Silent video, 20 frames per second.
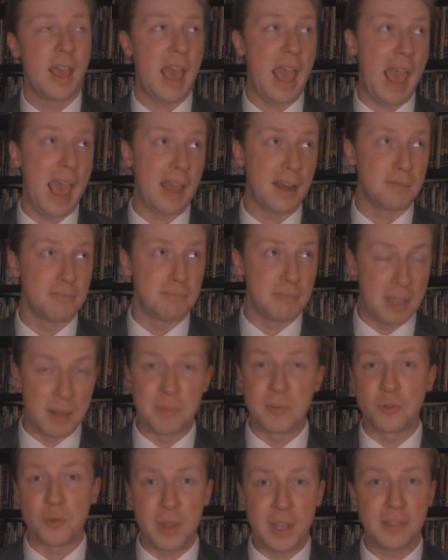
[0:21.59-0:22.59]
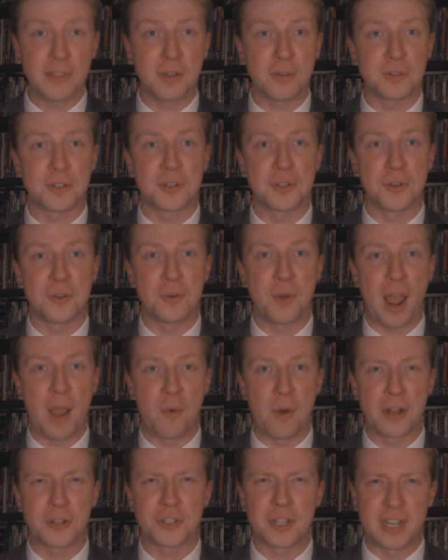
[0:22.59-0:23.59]
and in between those two I
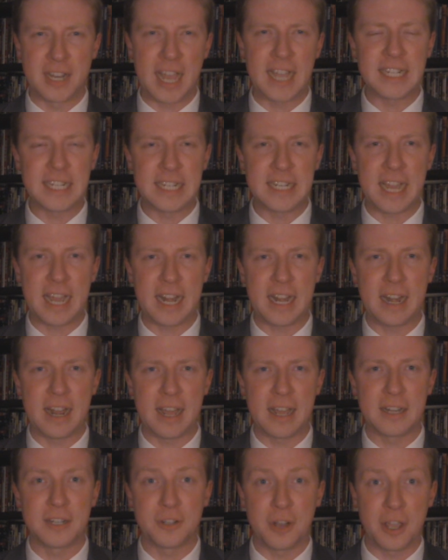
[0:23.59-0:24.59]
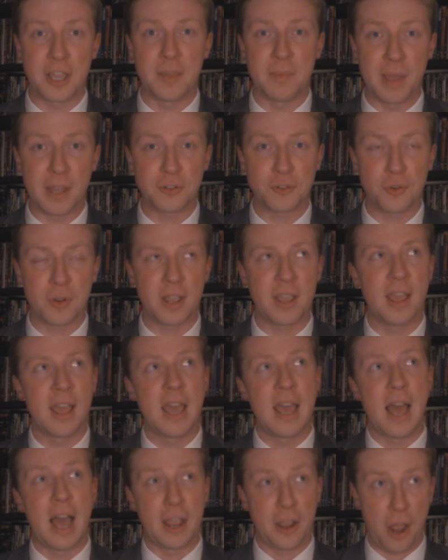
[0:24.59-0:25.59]
watched the 1999 documentary
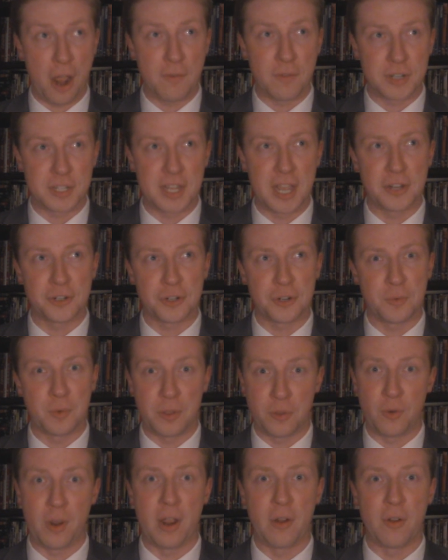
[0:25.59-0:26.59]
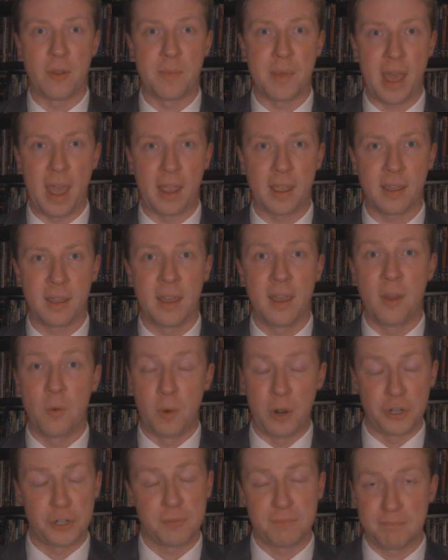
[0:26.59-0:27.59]
A Conversation with Gregory Peck,
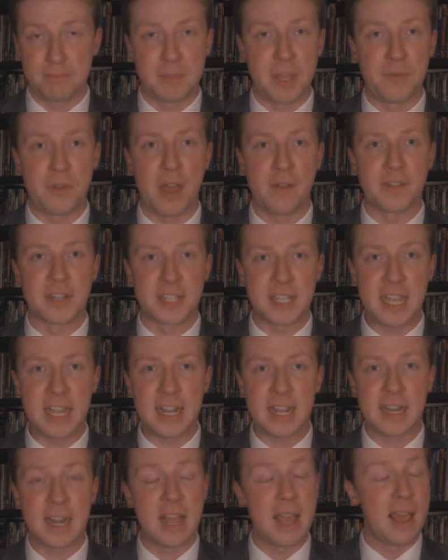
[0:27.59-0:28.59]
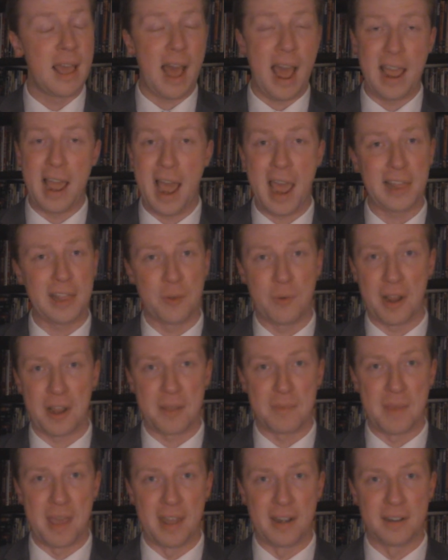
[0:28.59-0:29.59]
which, if you haven't seen it, I highly
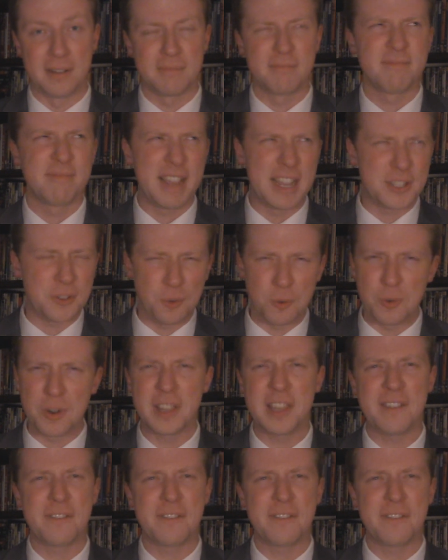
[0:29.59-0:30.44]
recommend. It's a really